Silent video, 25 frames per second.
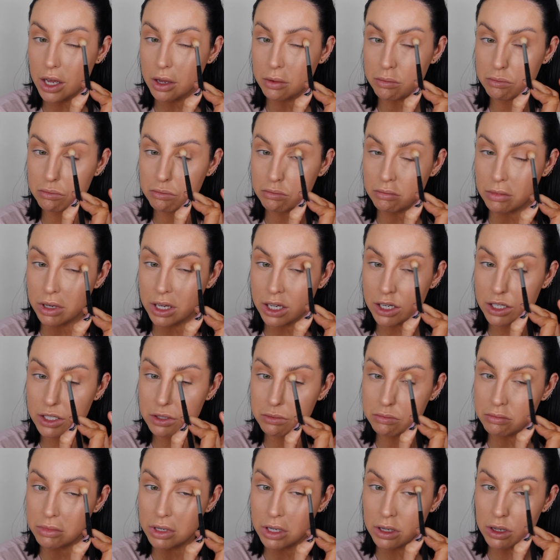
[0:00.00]
it
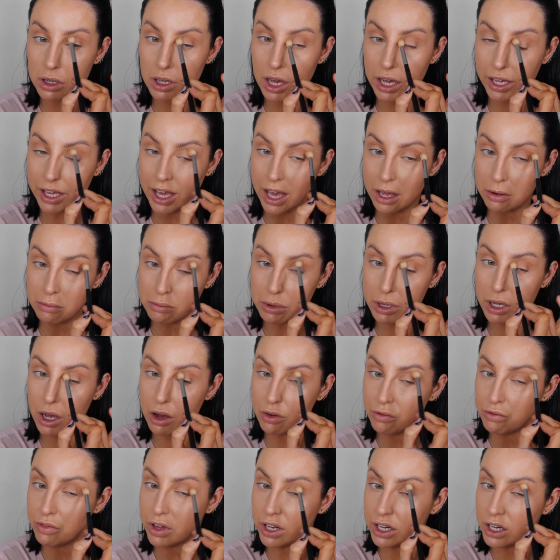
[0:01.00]
made me again
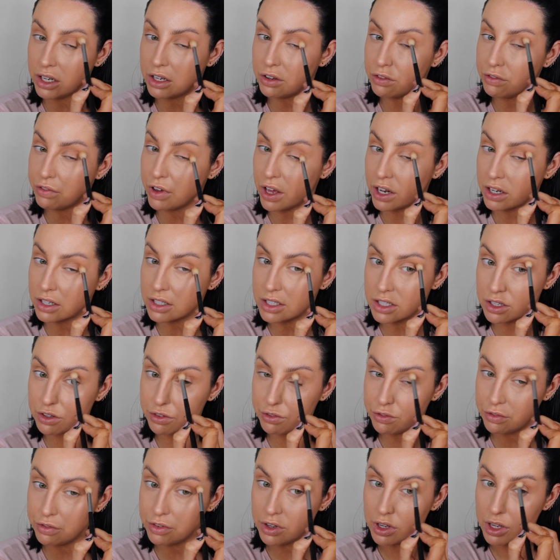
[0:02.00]
become very
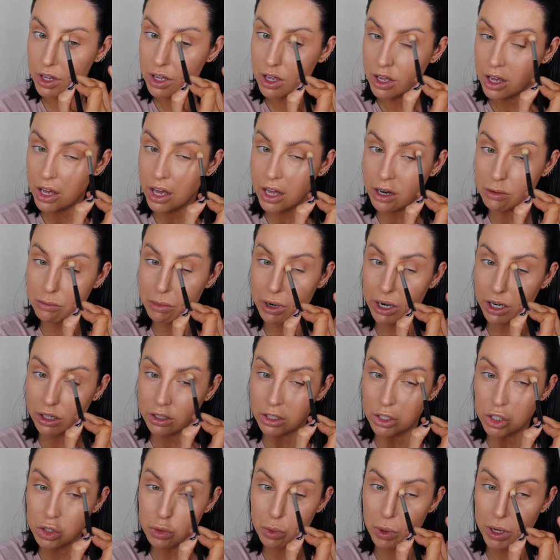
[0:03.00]
defensive in my
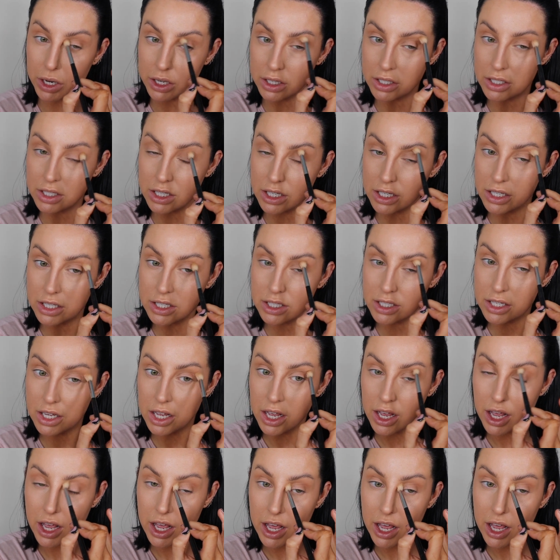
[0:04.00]
early 20s.